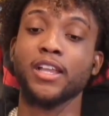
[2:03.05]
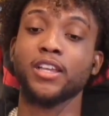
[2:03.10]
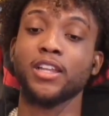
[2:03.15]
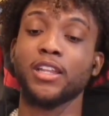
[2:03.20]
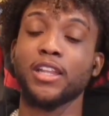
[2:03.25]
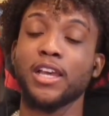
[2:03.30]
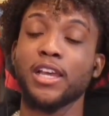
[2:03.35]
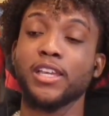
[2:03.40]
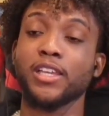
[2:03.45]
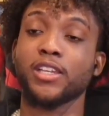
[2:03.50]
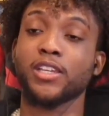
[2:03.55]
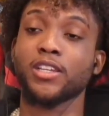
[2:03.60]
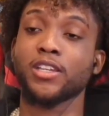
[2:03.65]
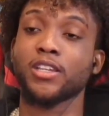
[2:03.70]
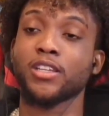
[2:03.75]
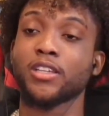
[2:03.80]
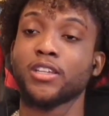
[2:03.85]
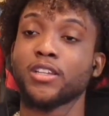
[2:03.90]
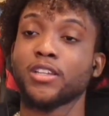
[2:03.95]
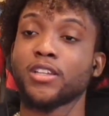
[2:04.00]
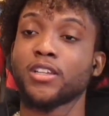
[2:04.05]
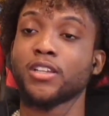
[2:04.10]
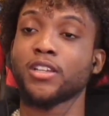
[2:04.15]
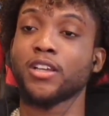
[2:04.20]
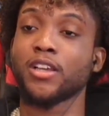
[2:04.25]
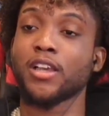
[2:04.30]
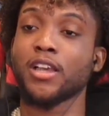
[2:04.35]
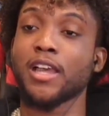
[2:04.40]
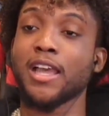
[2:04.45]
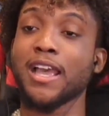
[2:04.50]
I could like
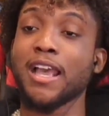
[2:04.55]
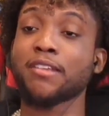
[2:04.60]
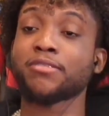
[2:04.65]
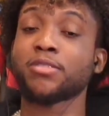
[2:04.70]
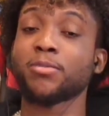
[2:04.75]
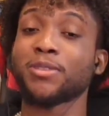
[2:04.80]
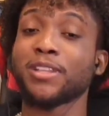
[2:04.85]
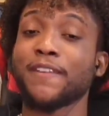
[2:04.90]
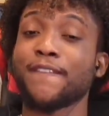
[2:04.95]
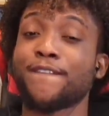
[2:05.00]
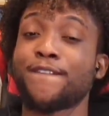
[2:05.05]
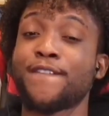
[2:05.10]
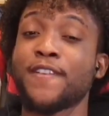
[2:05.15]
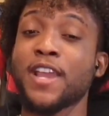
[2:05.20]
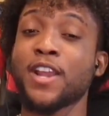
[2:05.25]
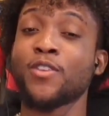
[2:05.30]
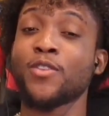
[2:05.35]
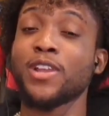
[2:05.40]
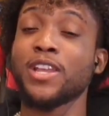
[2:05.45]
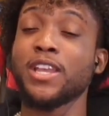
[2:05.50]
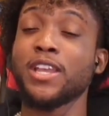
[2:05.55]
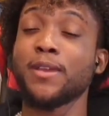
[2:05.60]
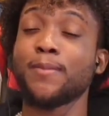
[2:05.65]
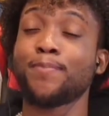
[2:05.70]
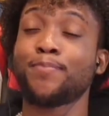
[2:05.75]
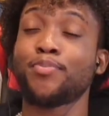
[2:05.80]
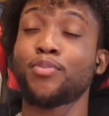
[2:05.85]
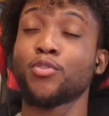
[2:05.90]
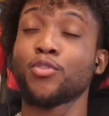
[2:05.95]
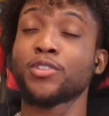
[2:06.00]
have something
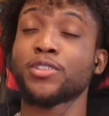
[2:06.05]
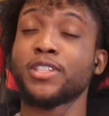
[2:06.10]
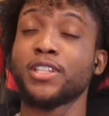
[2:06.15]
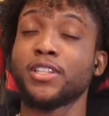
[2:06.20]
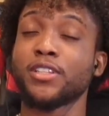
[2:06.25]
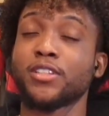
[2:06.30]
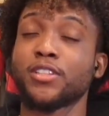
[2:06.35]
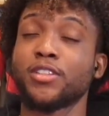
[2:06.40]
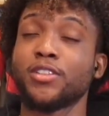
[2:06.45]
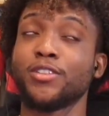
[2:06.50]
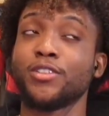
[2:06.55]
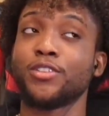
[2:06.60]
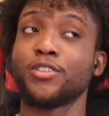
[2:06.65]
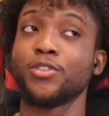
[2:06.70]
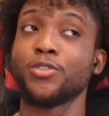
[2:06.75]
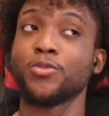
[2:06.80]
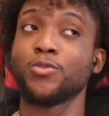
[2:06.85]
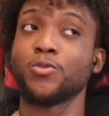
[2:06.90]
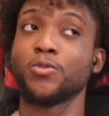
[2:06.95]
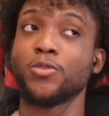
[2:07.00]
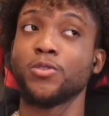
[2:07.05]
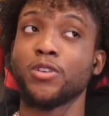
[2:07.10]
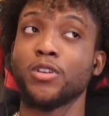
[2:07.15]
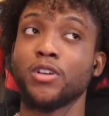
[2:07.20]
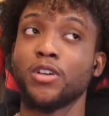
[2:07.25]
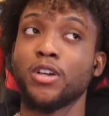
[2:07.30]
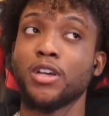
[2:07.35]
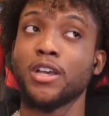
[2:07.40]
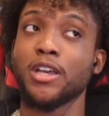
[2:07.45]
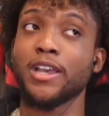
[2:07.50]
very important to do
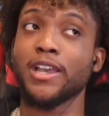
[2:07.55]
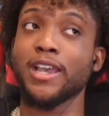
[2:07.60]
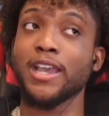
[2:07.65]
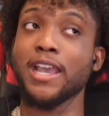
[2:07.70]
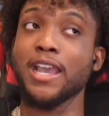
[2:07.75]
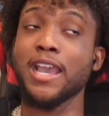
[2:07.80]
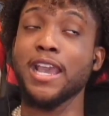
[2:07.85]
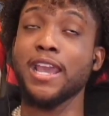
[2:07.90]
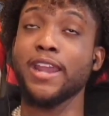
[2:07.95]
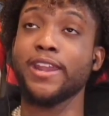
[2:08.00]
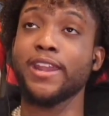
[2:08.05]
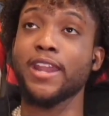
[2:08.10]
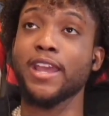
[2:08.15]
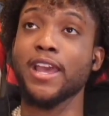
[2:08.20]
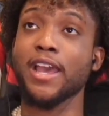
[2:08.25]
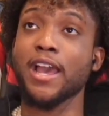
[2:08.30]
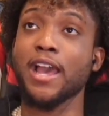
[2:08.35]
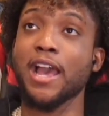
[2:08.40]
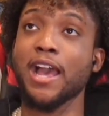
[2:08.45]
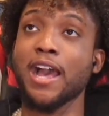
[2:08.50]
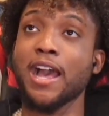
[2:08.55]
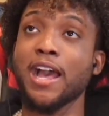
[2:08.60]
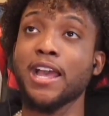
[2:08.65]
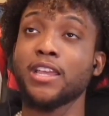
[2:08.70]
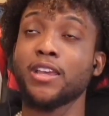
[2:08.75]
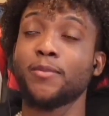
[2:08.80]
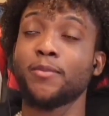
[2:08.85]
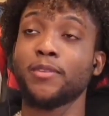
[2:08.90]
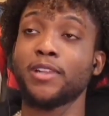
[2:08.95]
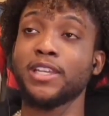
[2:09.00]
and
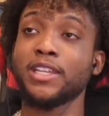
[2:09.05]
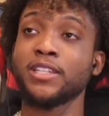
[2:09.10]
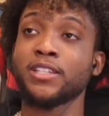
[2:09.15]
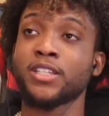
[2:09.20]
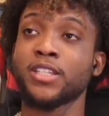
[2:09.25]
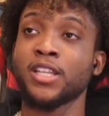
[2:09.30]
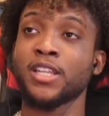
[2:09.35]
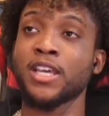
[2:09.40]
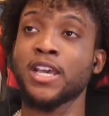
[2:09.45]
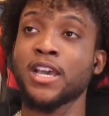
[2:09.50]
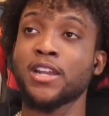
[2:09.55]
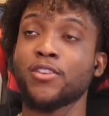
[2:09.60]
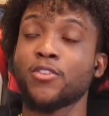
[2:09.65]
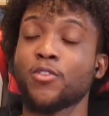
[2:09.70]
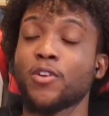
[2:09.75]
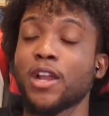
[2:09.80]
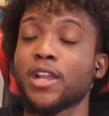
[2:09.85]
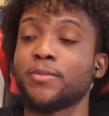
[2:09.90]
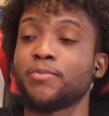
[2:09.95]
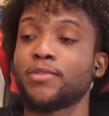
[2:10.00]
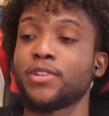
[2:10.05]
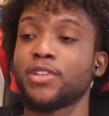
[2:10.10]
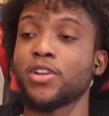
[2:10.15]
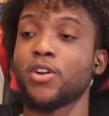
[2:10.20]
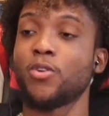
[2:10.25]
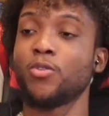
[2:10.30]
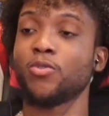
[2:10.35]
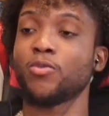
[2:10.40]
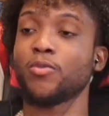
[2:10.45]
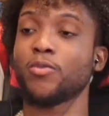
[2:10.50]
I am late to that or I
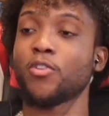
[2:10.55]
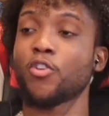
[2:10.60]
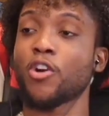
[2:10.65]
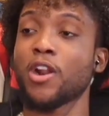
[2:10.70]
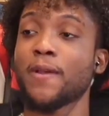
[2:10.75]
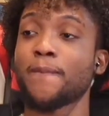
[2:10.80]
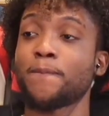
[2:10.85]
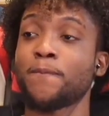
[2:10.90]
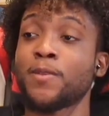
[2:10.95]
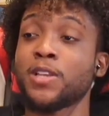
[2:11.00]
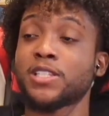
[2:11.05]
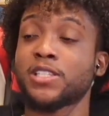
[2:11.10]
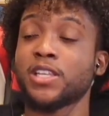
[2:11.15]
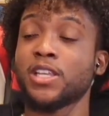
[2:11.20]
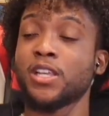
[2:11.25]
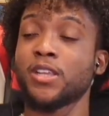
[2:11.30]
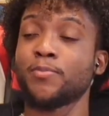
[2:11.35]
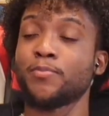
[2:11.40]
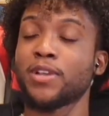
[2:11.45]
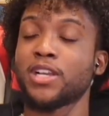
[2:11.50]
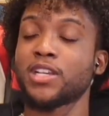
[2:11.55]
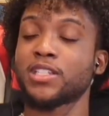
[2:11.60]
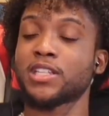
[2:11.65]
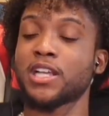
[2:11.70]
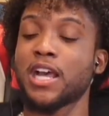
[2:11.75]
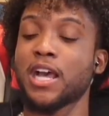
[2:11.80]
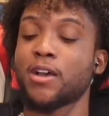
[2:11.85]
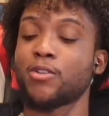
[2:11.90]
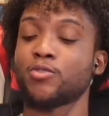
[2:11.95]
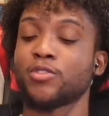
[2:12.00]
don't or I miss it
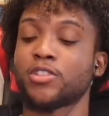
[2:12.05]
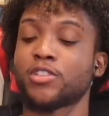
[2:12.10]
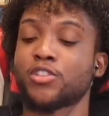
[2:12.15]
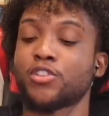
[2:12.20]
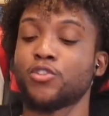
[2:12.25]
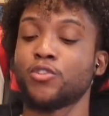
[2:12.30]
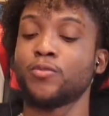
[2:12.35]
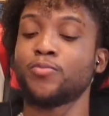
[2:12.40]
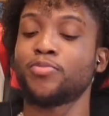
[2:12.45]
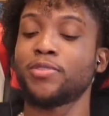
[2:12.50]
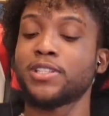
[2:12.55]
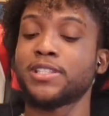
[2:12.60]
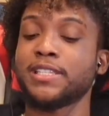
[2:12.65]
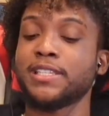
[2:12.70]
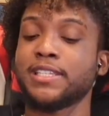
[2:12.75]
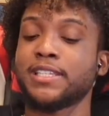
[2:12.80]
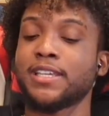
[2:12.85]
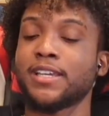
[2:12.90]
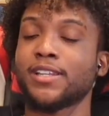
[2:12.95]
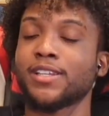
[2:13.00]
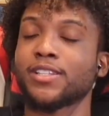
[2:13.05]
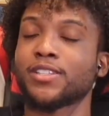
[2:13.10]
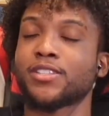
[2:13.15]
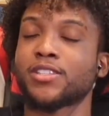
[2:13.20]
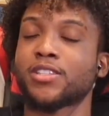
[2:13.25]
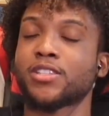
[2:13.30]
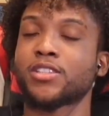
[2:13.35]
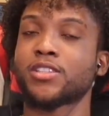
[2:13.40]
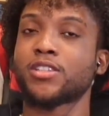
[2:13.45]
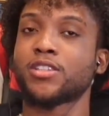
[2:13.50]
because I was too busy
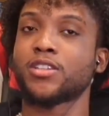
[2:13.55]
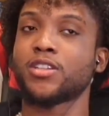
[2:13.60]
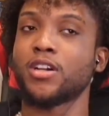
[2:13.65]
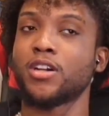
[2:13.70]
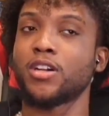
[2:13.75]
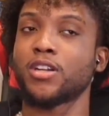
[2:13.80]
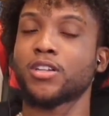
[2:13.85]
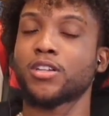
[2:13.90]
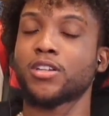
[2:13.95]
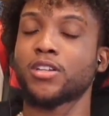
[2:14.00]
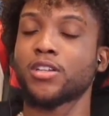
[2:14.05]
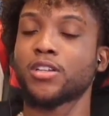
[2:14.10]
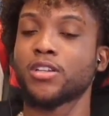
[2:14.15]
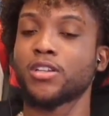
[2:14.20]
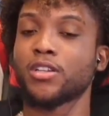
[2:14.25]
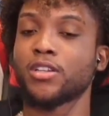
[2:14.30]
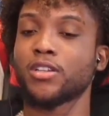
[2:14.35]
getting stuck.